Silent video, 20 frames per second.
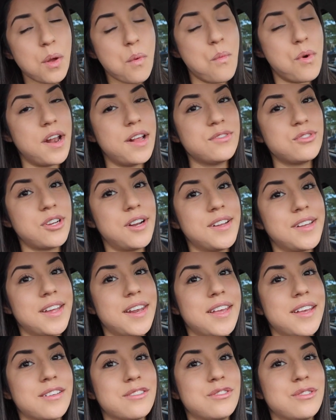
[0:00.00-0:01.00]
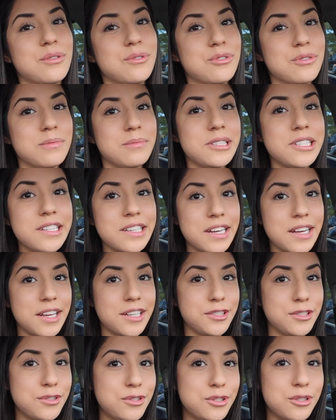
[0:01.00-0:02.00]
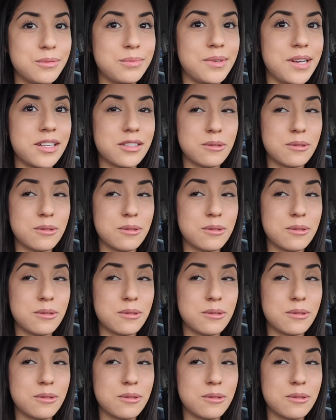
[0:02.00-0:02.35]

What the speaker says: When I started getting social media and YouTube,